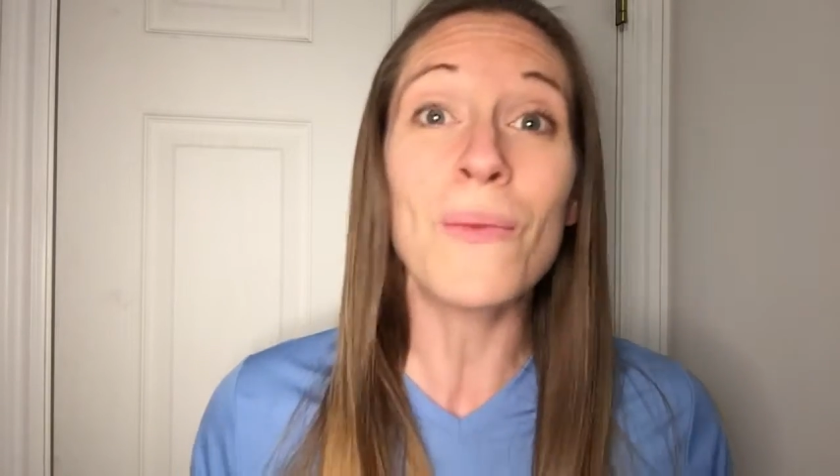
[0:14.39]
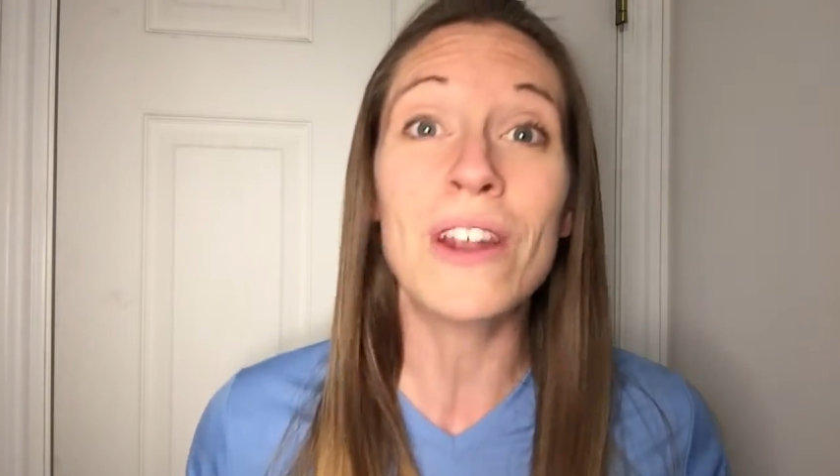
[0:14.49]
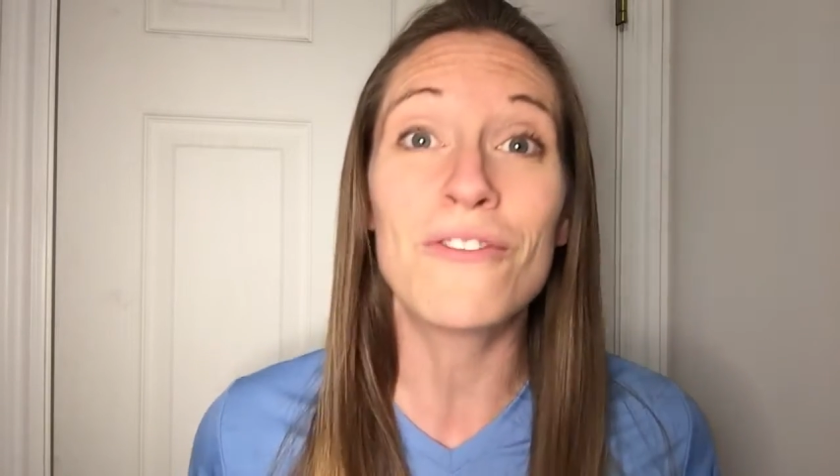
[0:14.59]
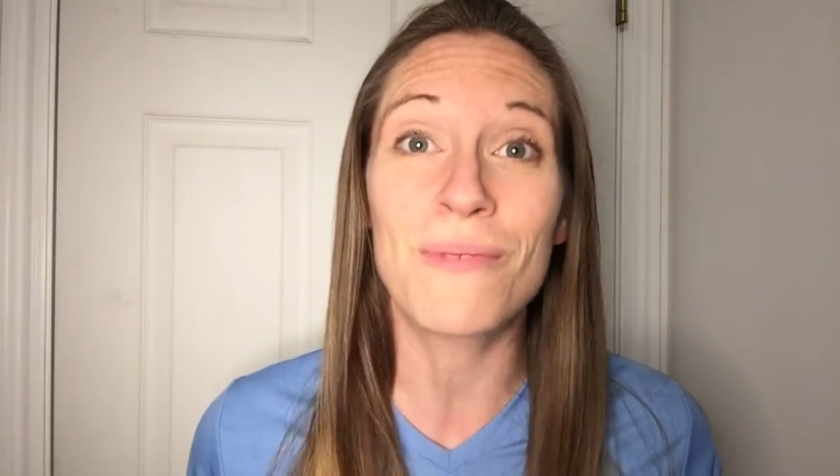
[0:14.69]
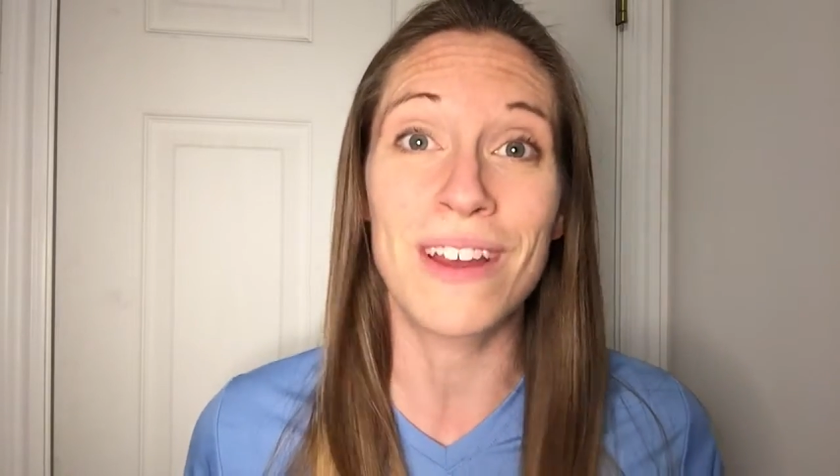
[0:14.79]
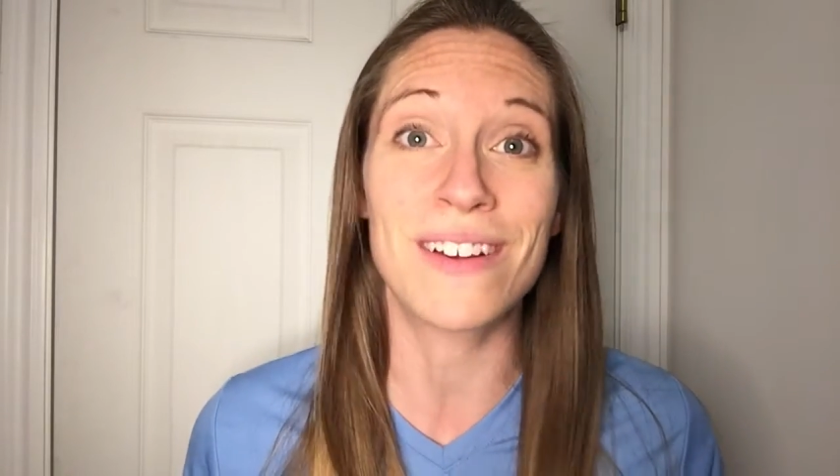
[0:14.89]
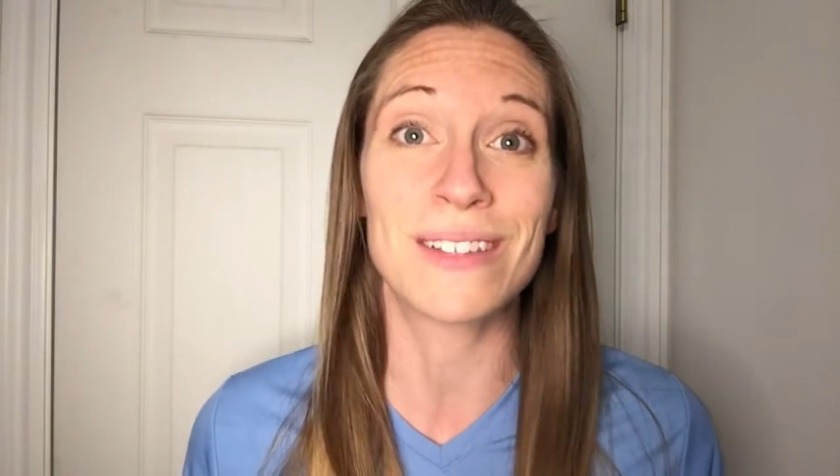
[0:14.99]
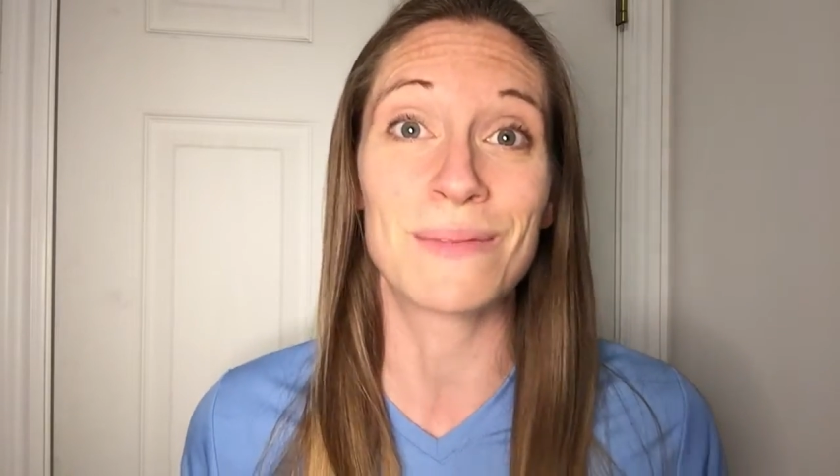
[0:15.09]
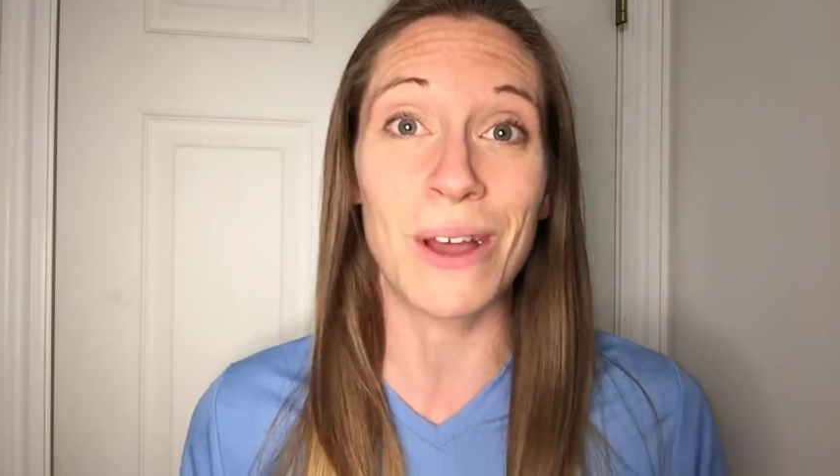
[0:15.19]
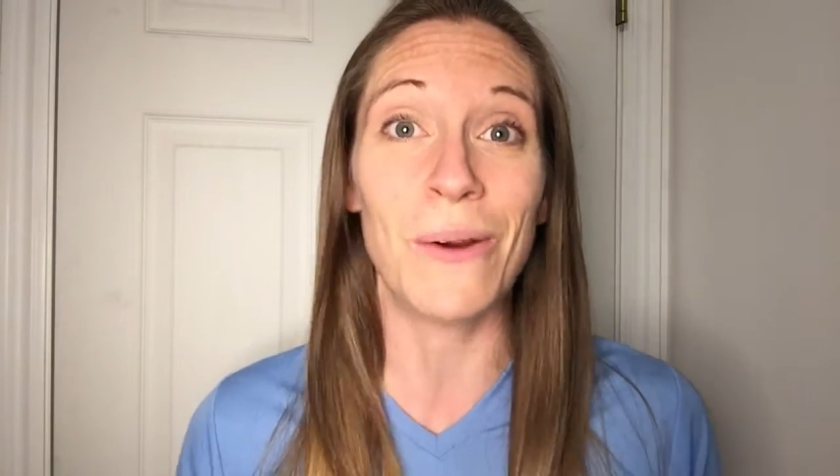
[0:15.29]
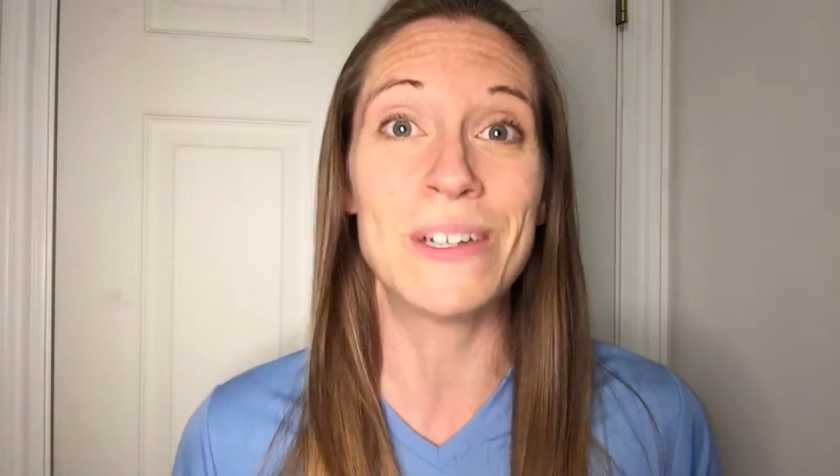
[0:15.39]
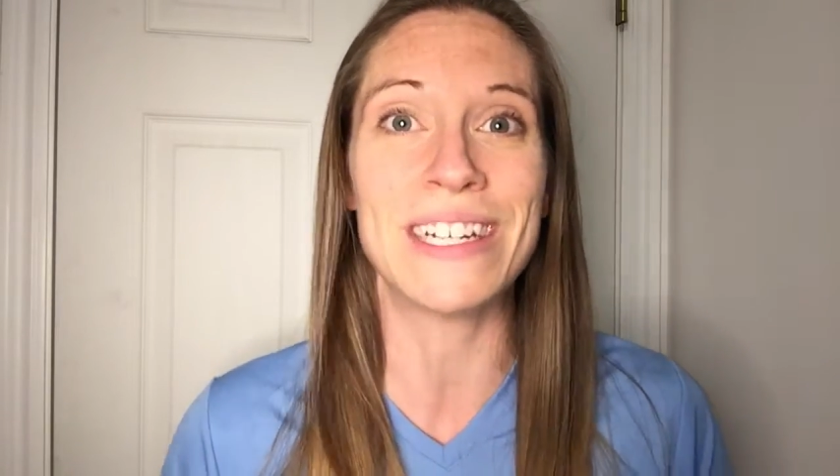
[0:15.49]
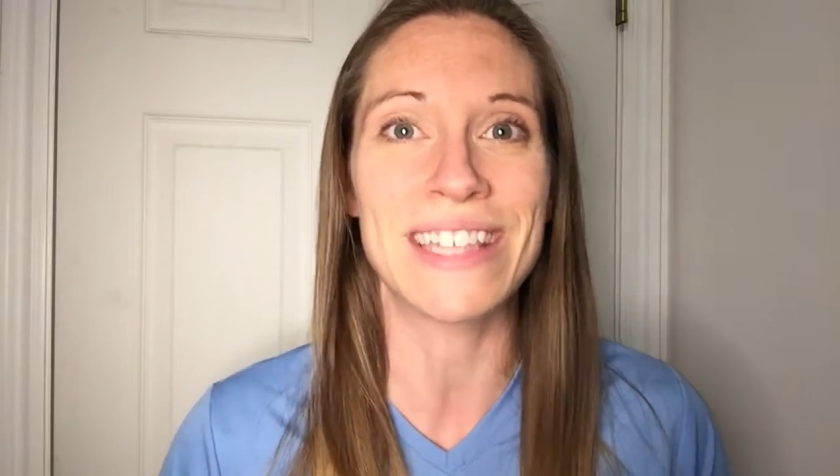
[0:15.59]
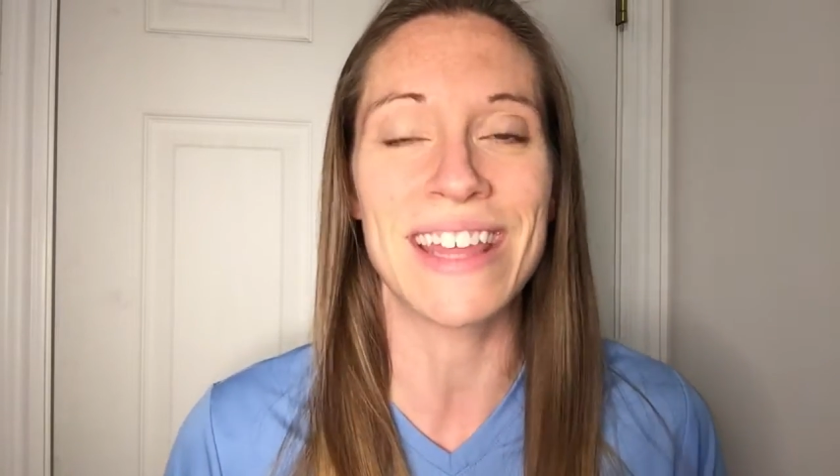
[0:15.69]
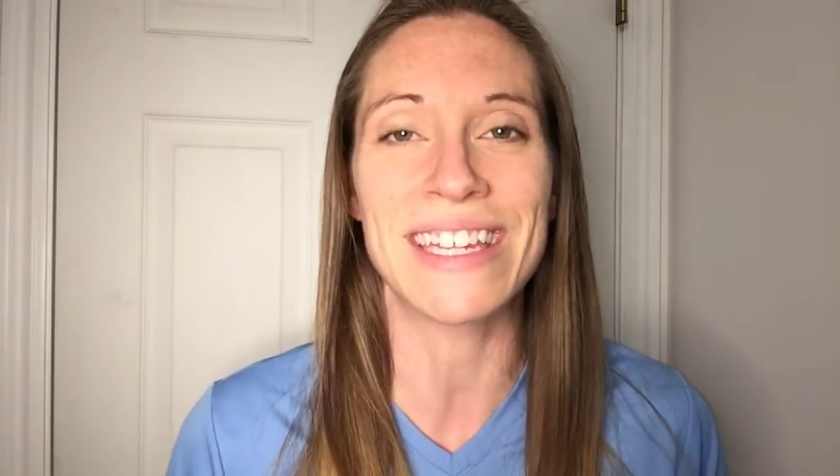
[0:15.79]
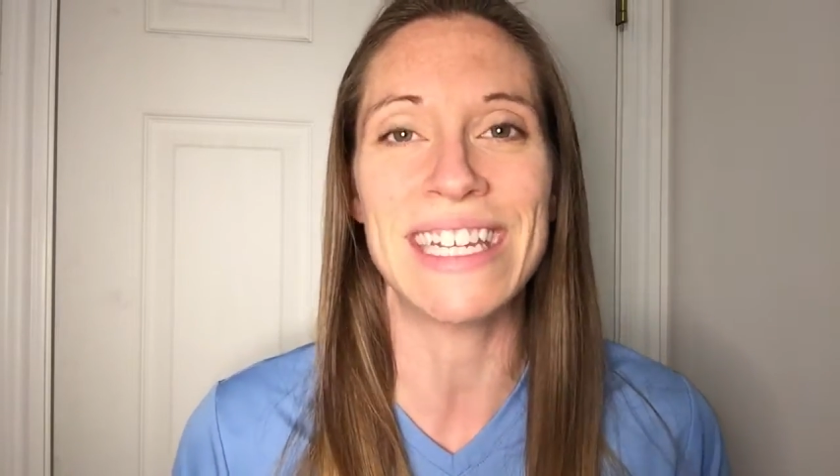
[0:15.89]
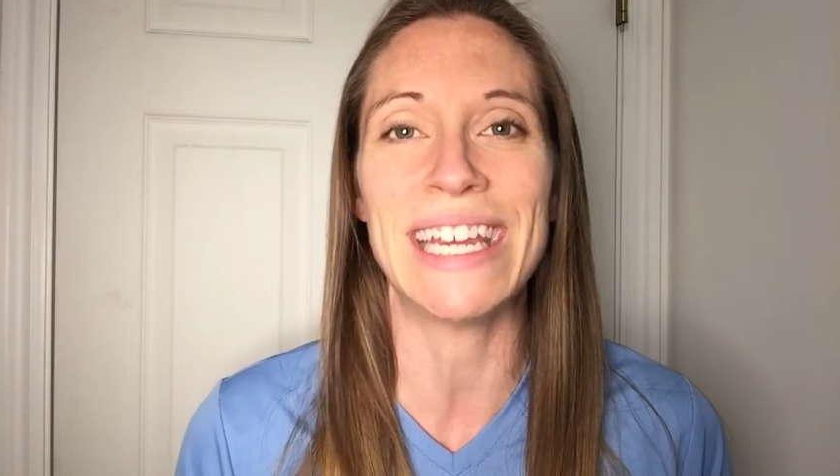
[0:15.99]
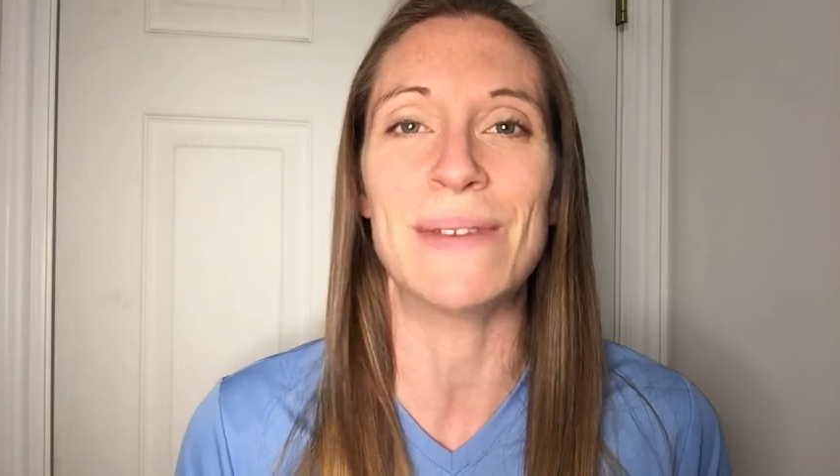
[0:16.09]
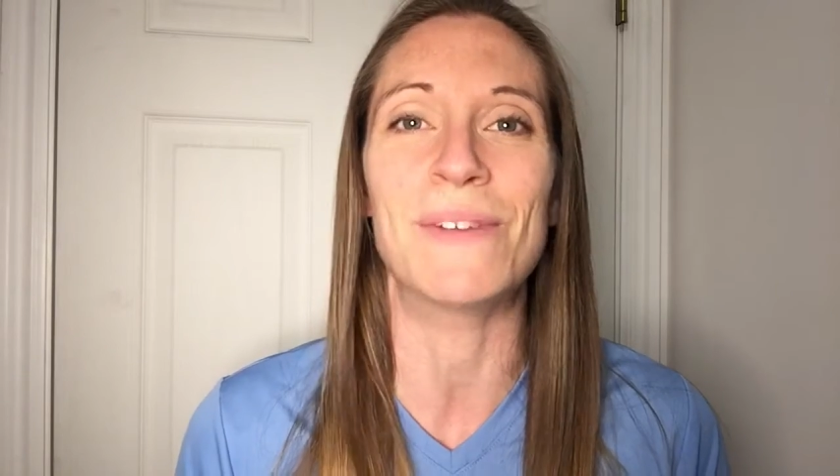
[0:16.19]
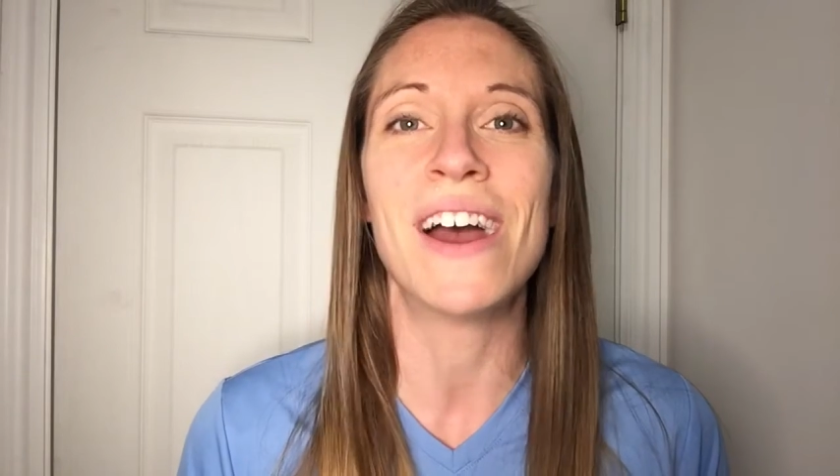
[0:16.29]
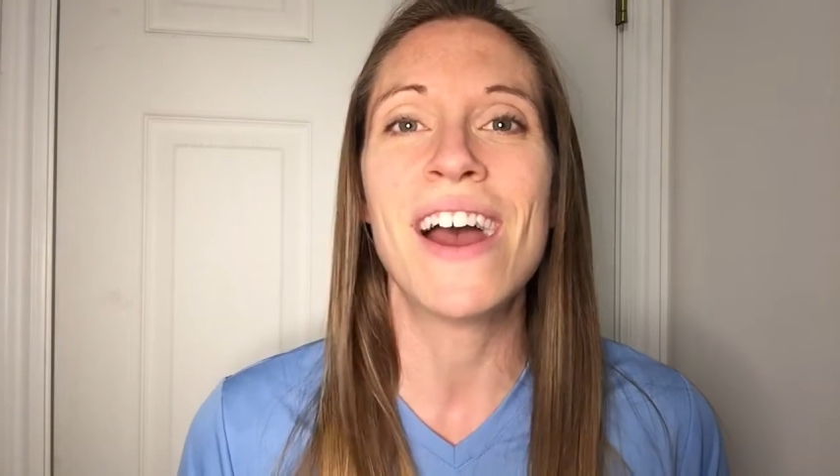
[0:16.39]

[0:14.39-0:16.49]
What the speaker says: one of my awesome coaches on the team.